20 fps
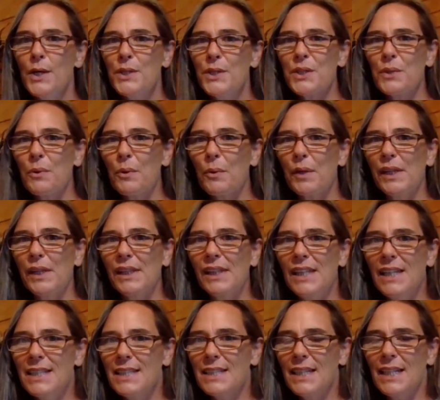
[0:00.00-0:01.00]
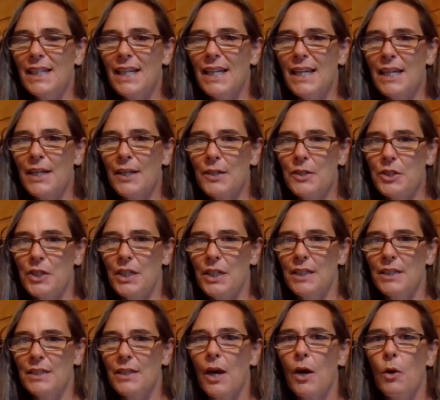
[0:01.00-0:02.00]
So we're releasing
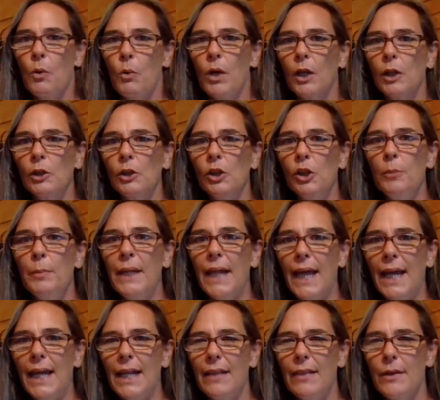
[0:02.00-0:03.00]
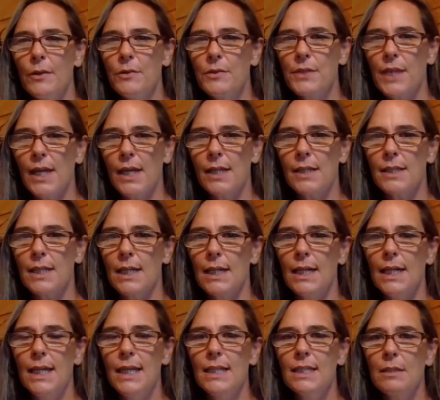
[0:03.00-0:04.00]
energies. We're illuminating those things that
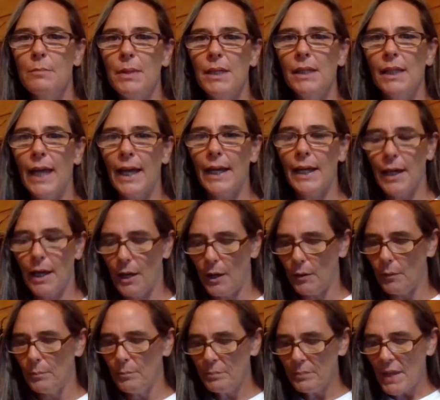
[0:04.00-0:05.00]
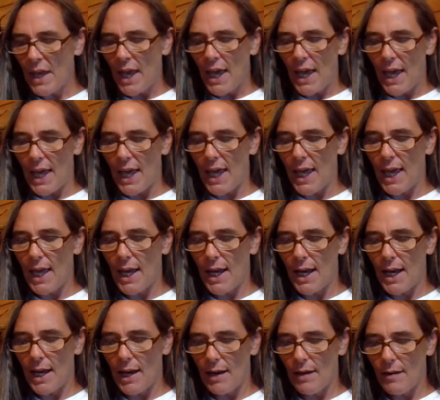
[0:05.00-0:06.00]
need to be let go. And